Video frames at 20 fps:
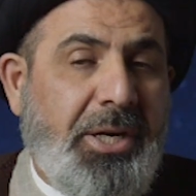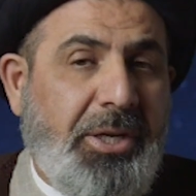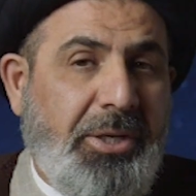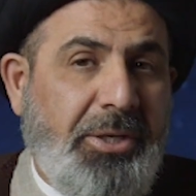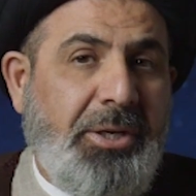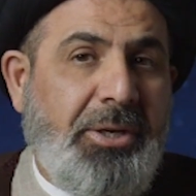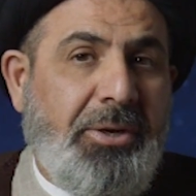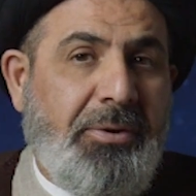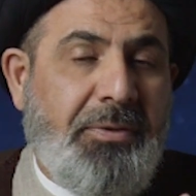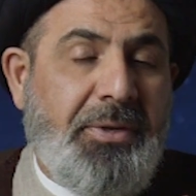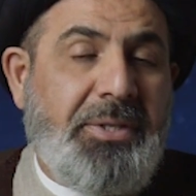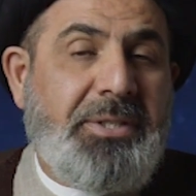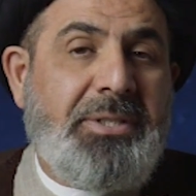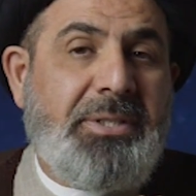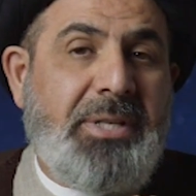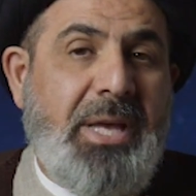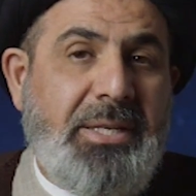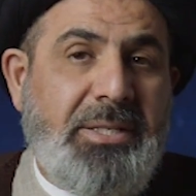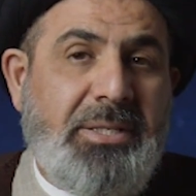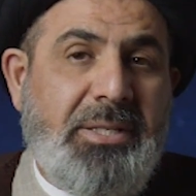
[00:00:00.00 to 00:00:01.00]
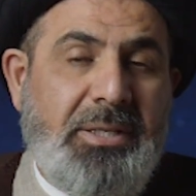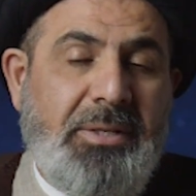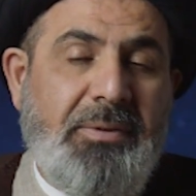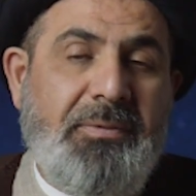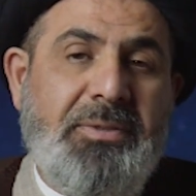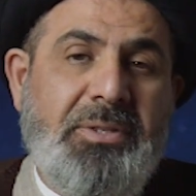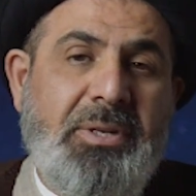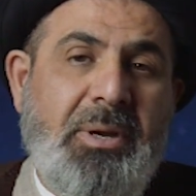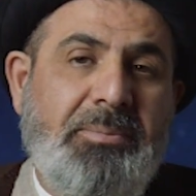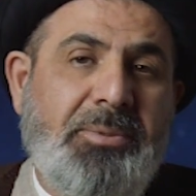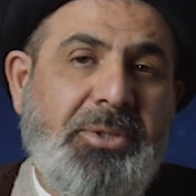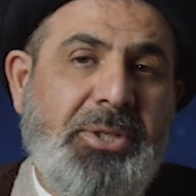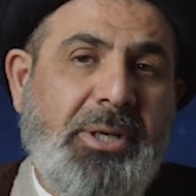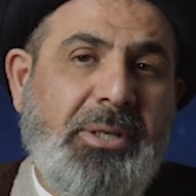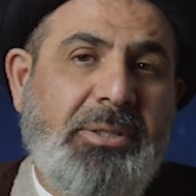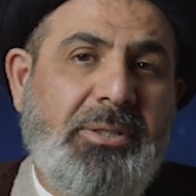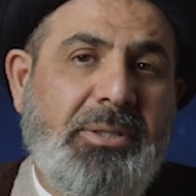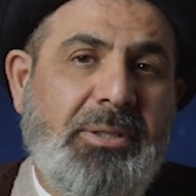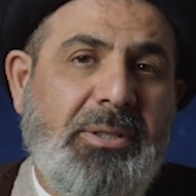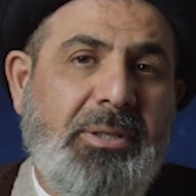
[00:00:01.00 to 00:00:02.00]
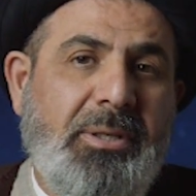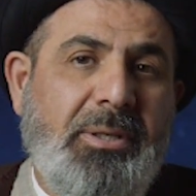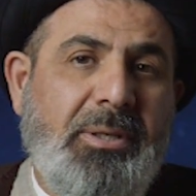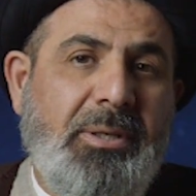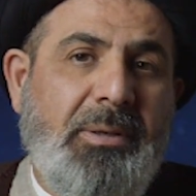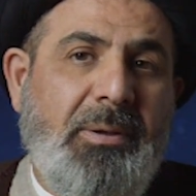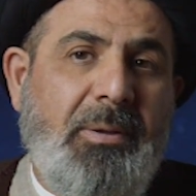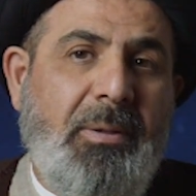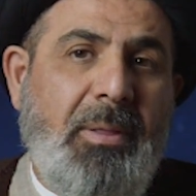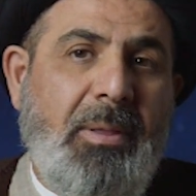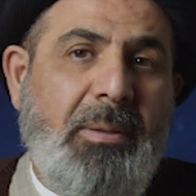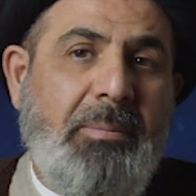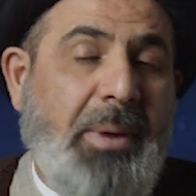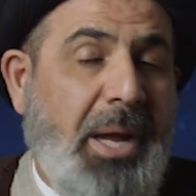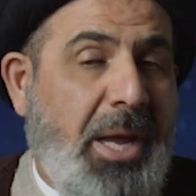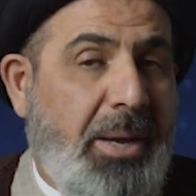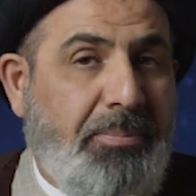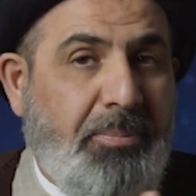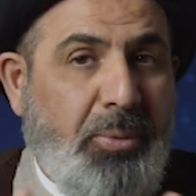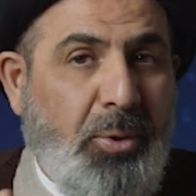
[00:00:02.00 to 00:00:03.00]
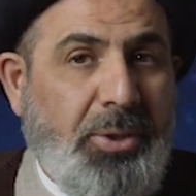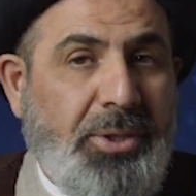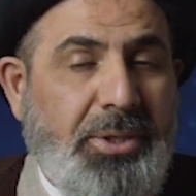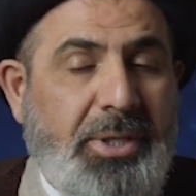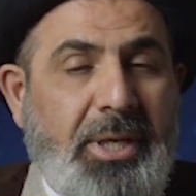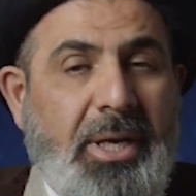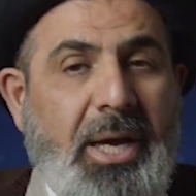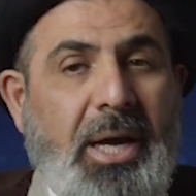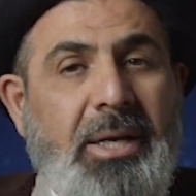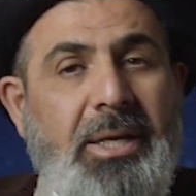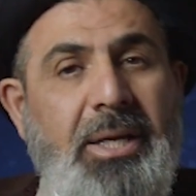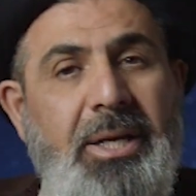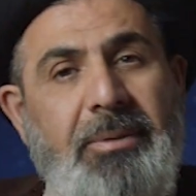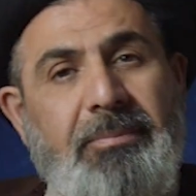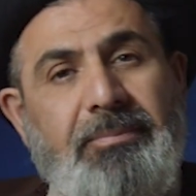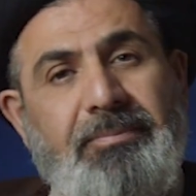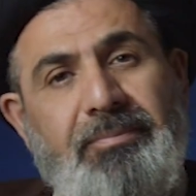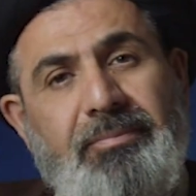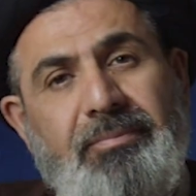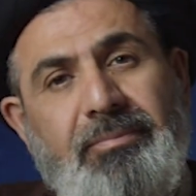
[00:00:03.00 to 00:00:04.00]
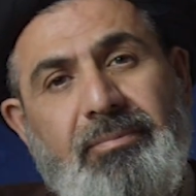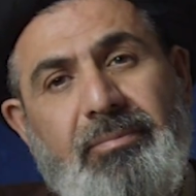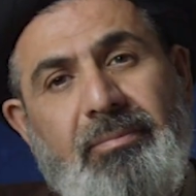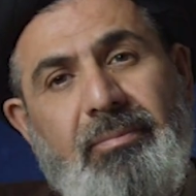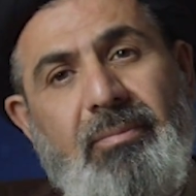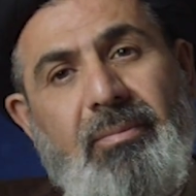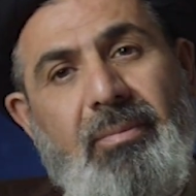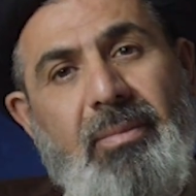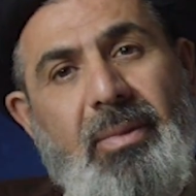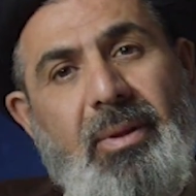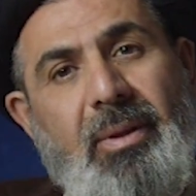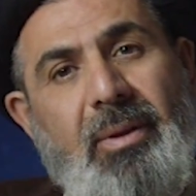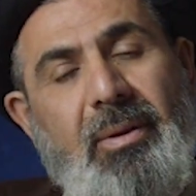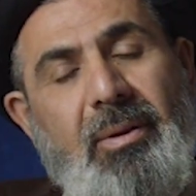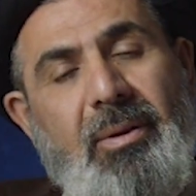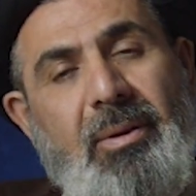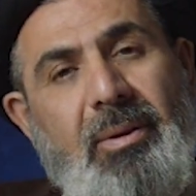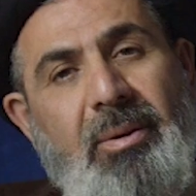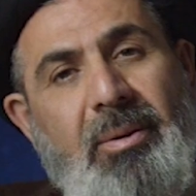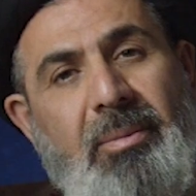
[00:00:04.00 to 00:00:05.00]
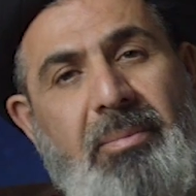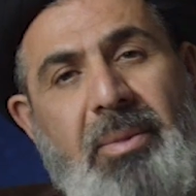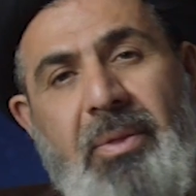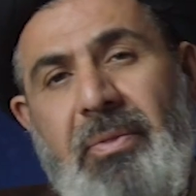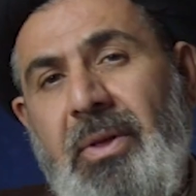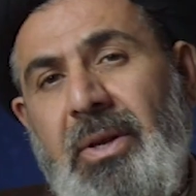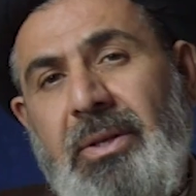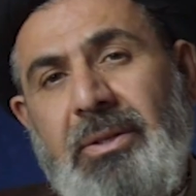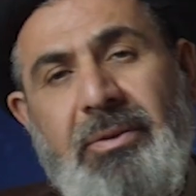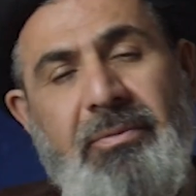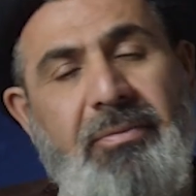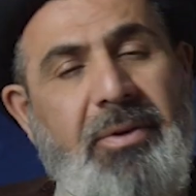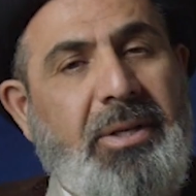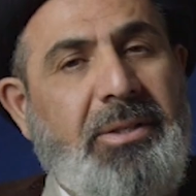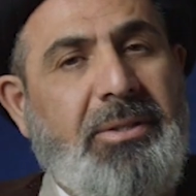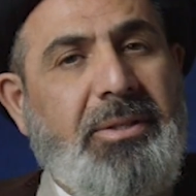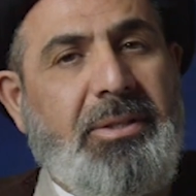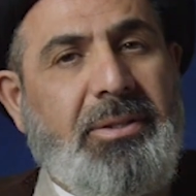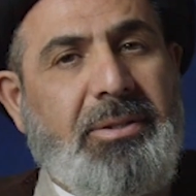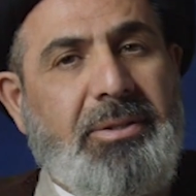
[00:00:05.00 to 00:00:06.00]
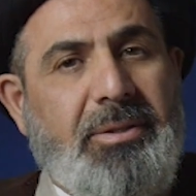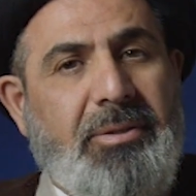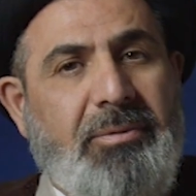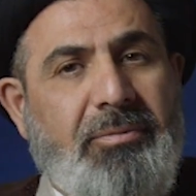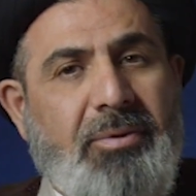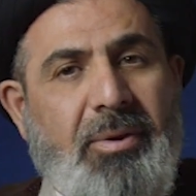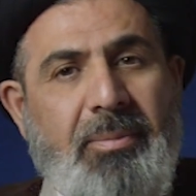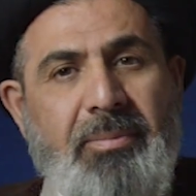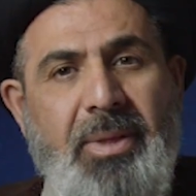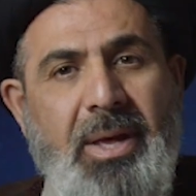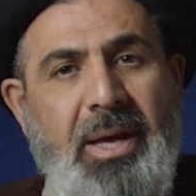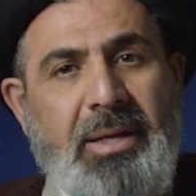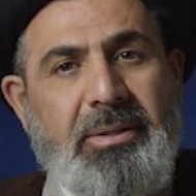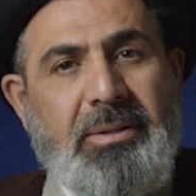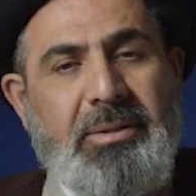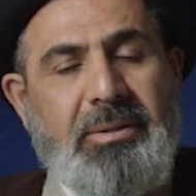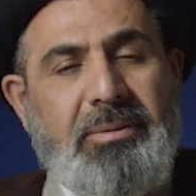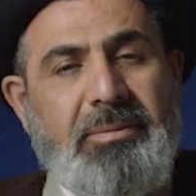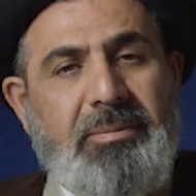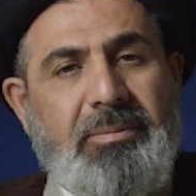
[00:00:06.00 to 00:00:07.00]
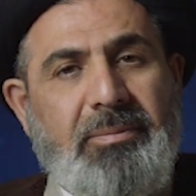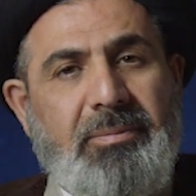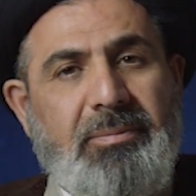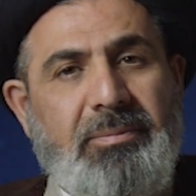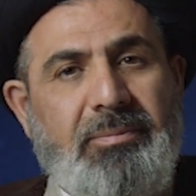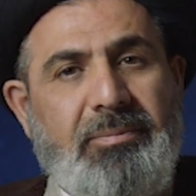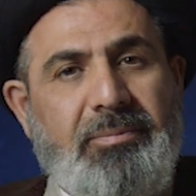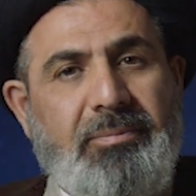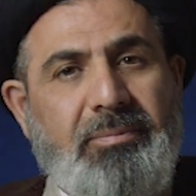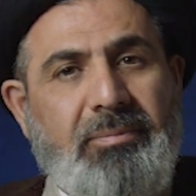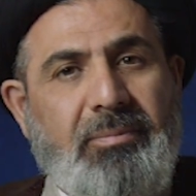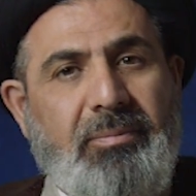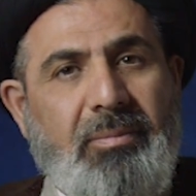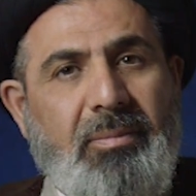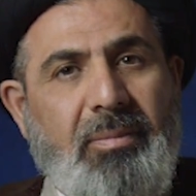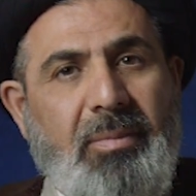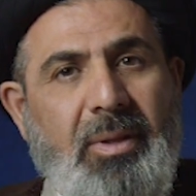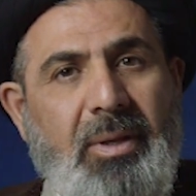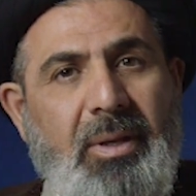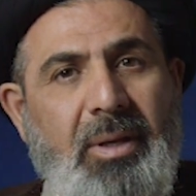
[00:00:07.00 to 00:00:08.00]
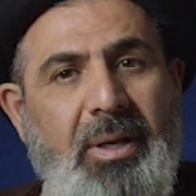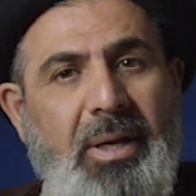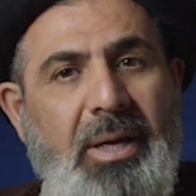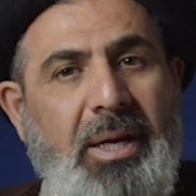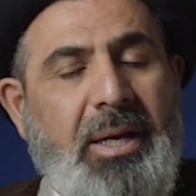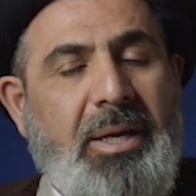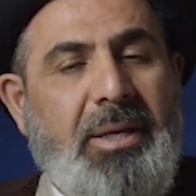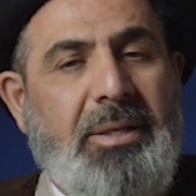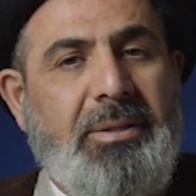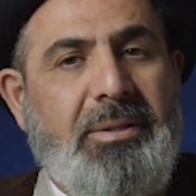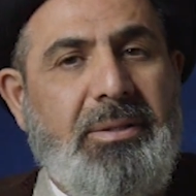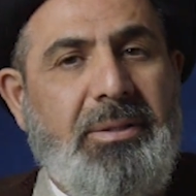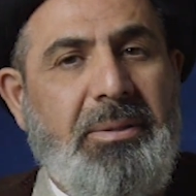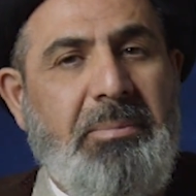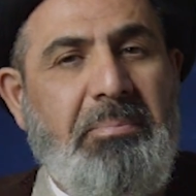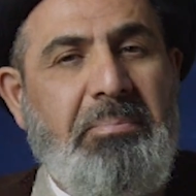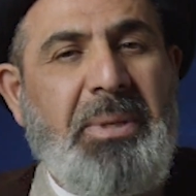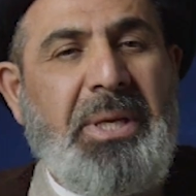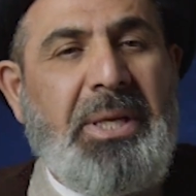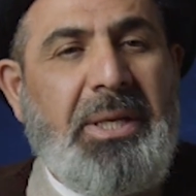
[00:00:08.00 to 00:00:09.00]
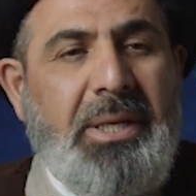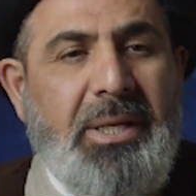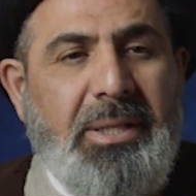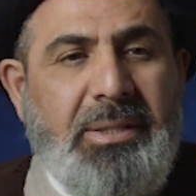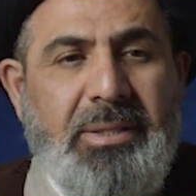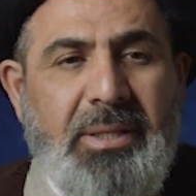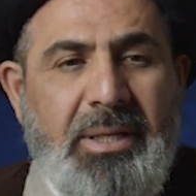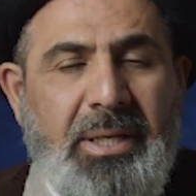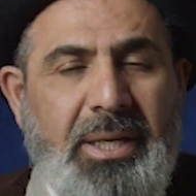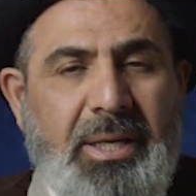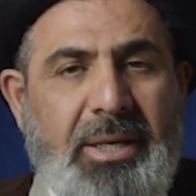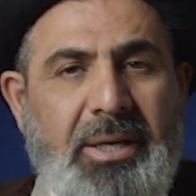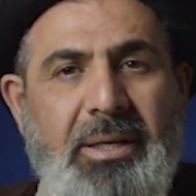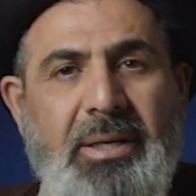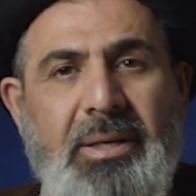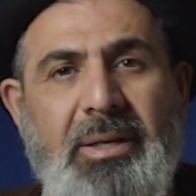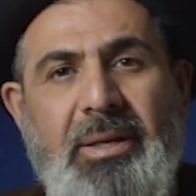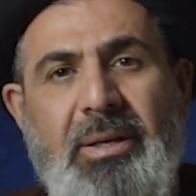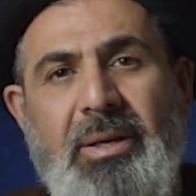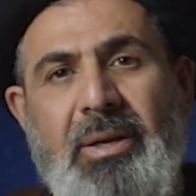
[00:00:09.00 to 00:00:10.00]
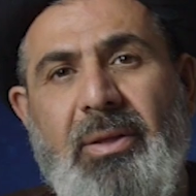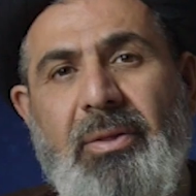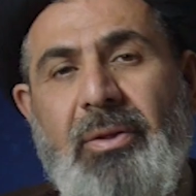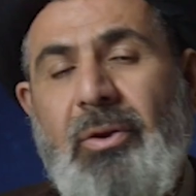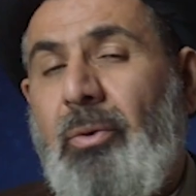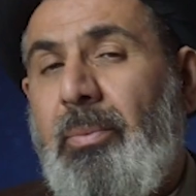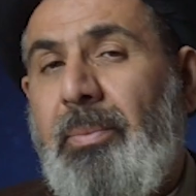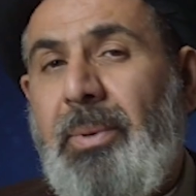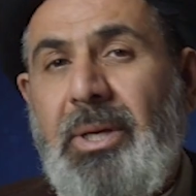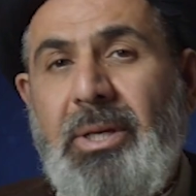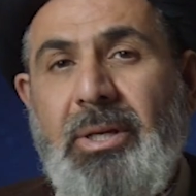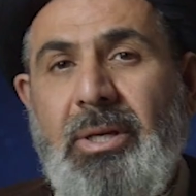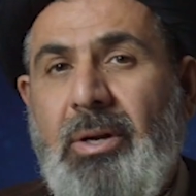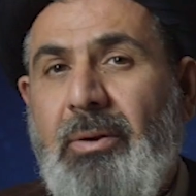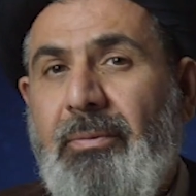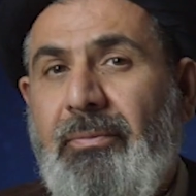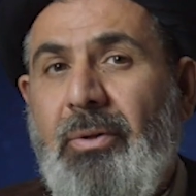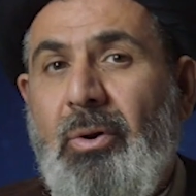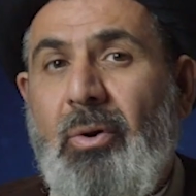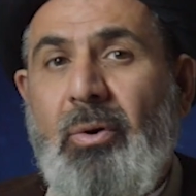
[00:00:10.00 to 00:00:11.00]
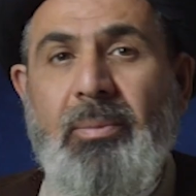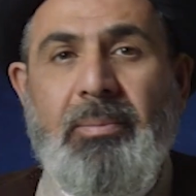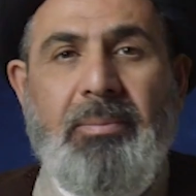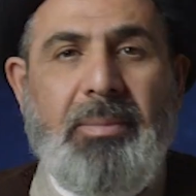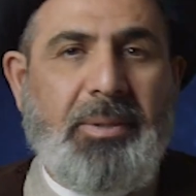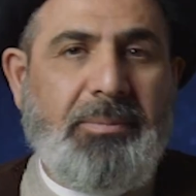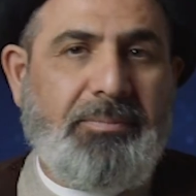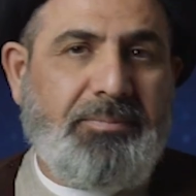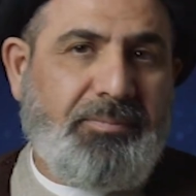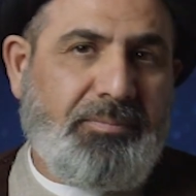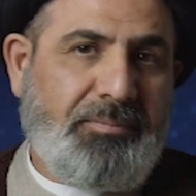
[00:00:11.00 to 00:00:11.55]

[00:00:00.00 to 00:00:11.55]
clear, this sensitive subject, by appointing Ali. But they diverted from that and belittling the opinion of the Ummah